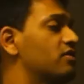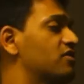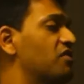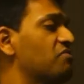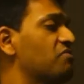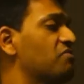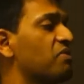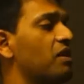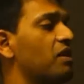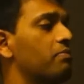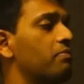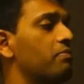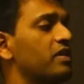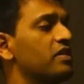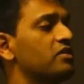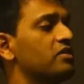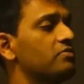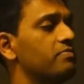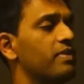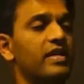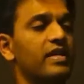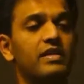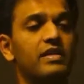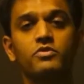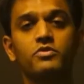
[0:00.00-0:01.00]
some
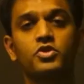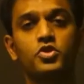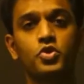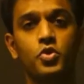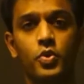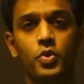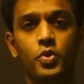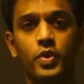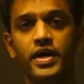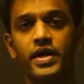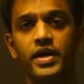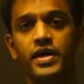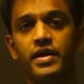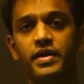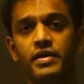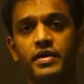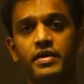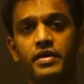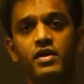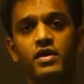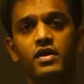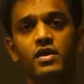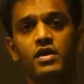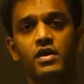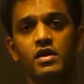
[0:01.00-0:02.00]
companies make them squared,